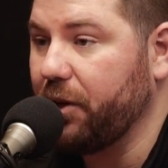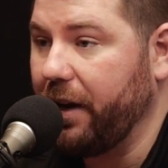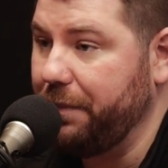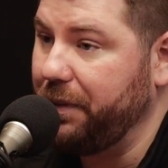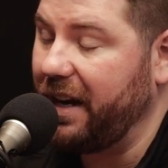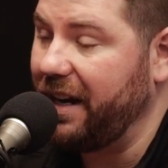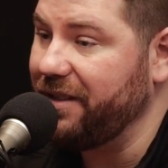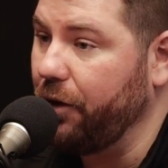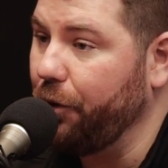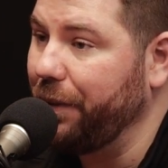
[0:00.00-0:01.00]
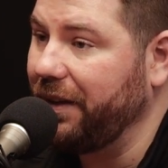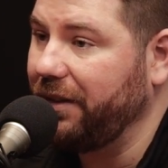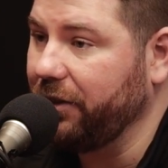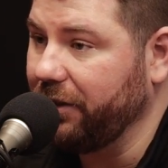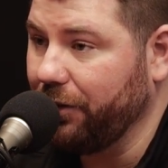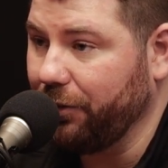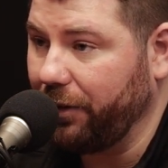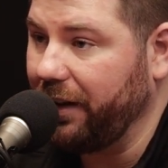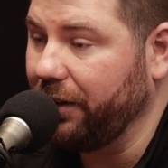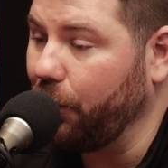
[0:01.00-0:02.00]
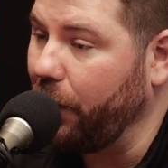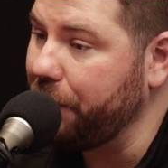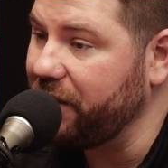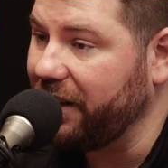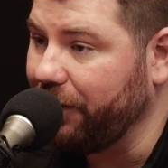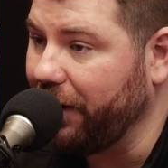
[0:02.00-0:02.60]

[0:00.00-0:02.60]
Their API is open. You can go right on their website,